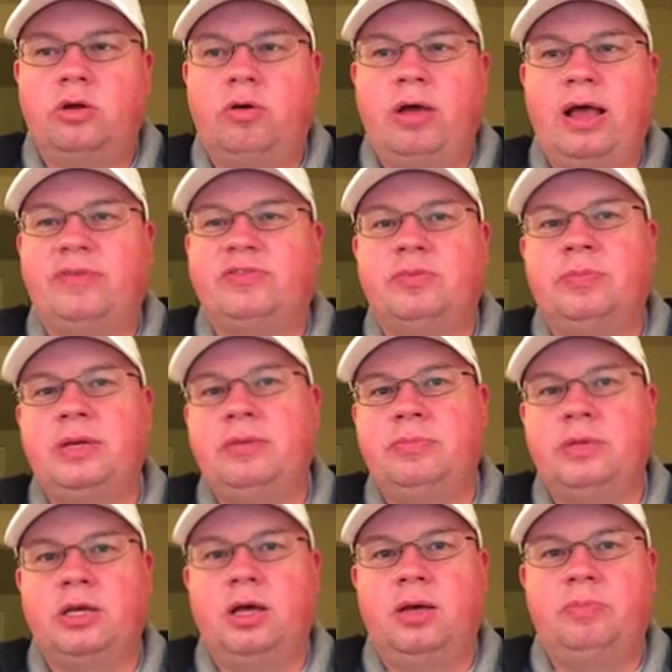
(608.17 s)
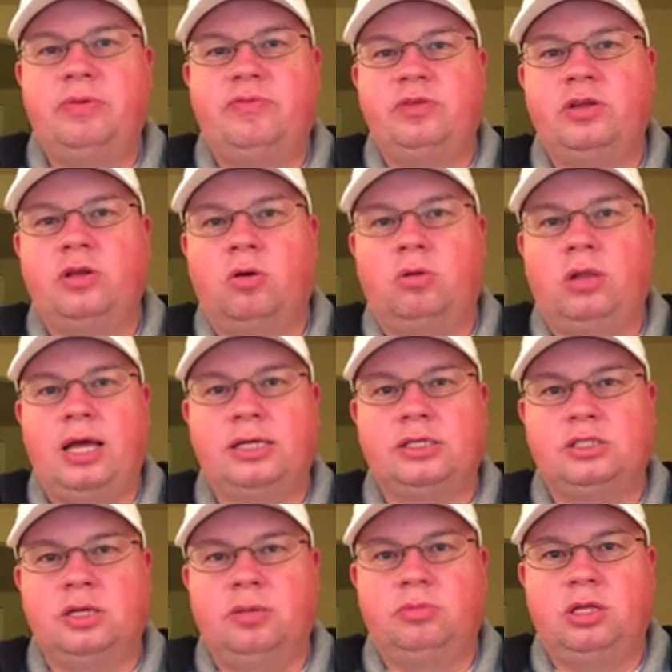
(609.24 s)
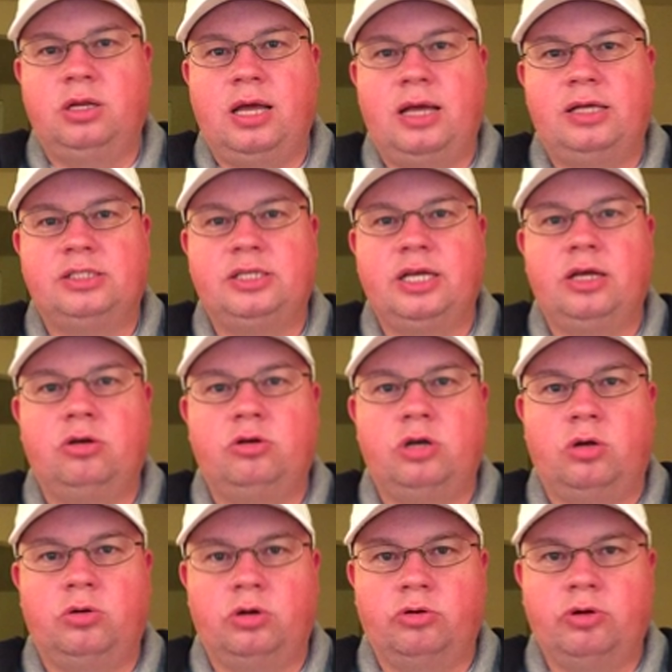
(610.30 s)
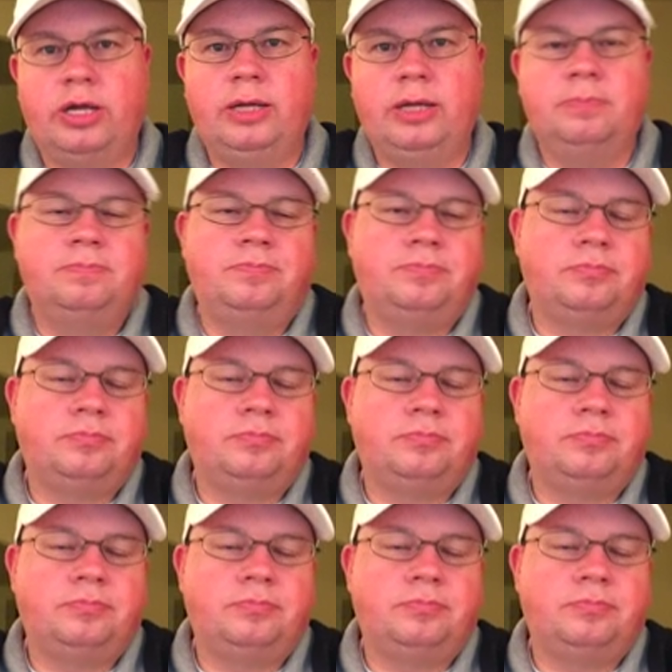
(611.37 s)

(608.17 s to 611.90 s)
don't have to beat me up if you don't like something I said or don't agree.